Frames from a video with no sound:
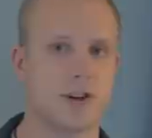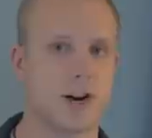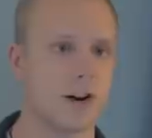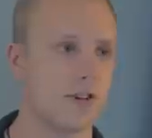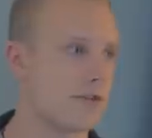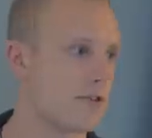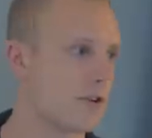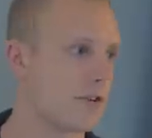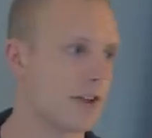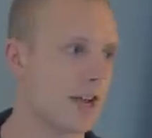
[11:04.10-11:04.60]
try to
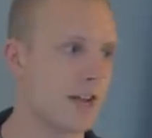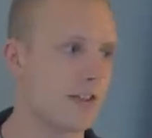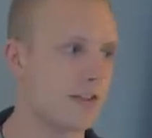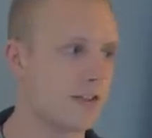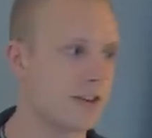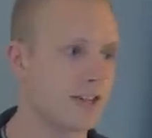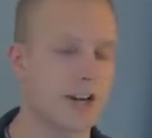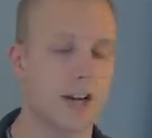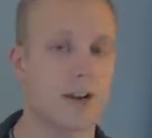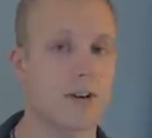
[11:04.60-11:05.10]
throw
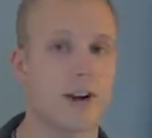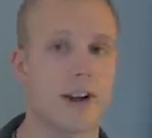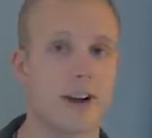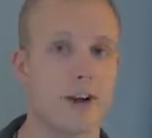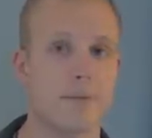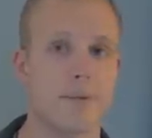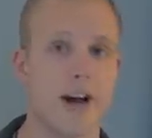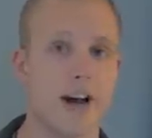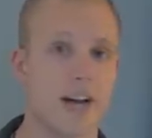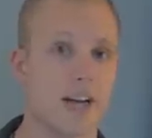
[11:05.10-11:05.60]
together a
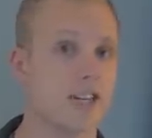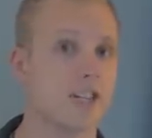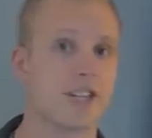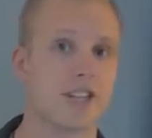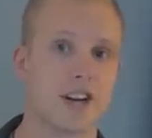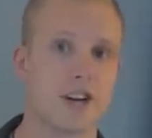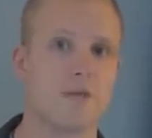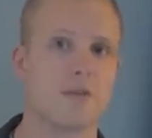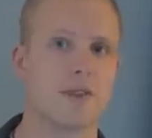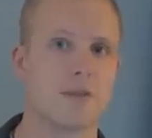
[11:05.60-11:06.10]
decorating package
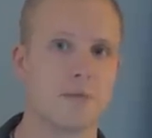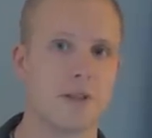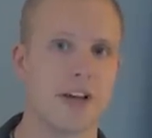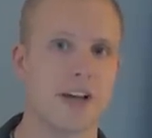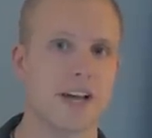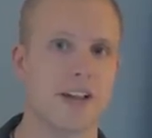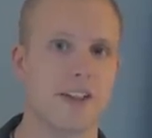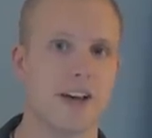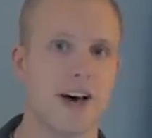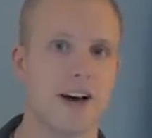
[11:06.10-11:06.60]
to go with the
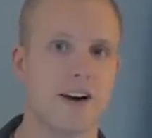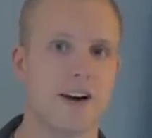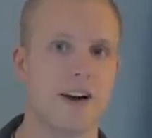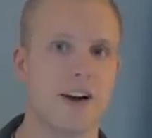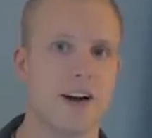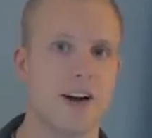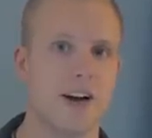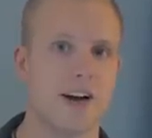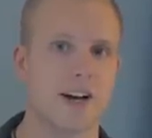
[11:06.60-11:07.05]
blanket ladder